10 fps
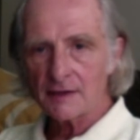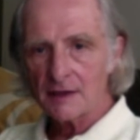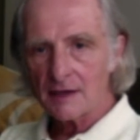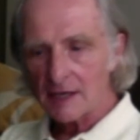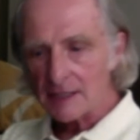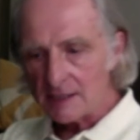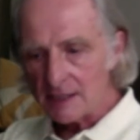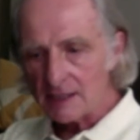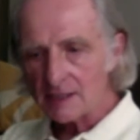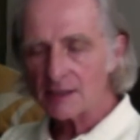
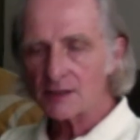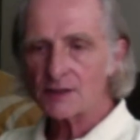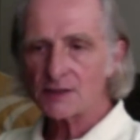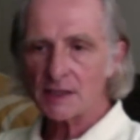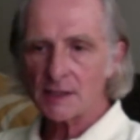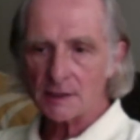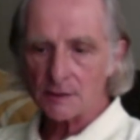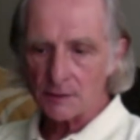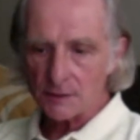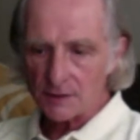ideas and
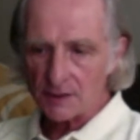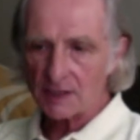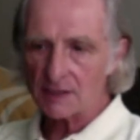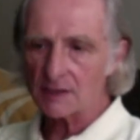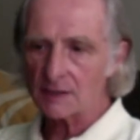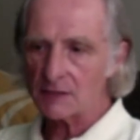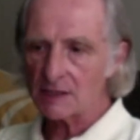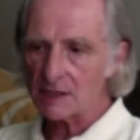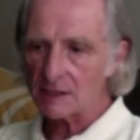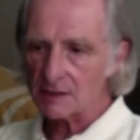good things that we'd
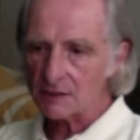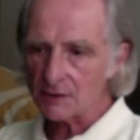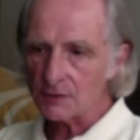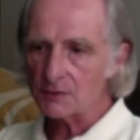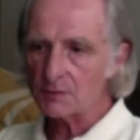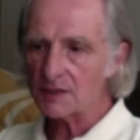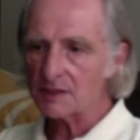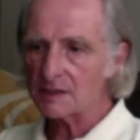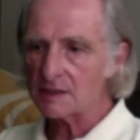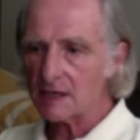like to do, but
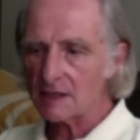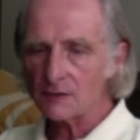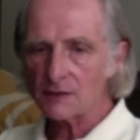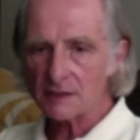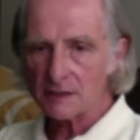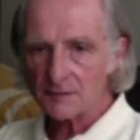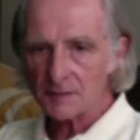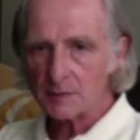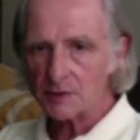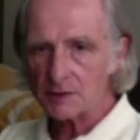not always enough
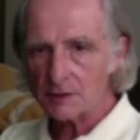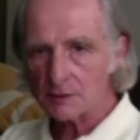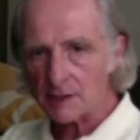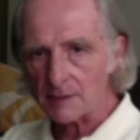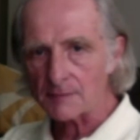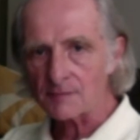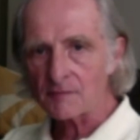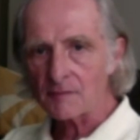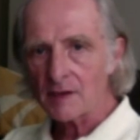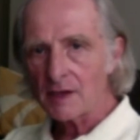people to do them.
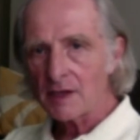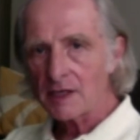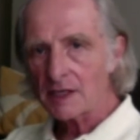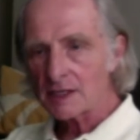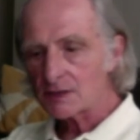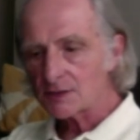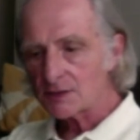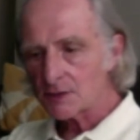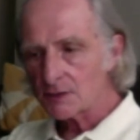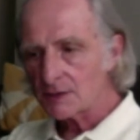And
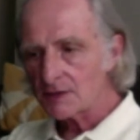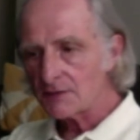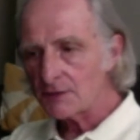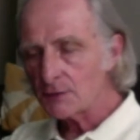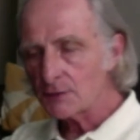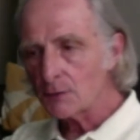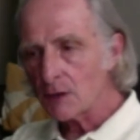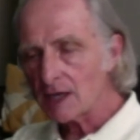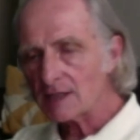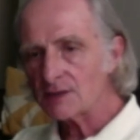so if you
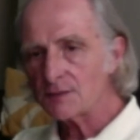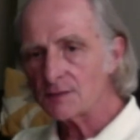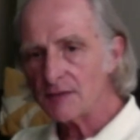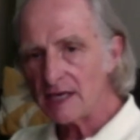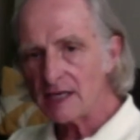want to make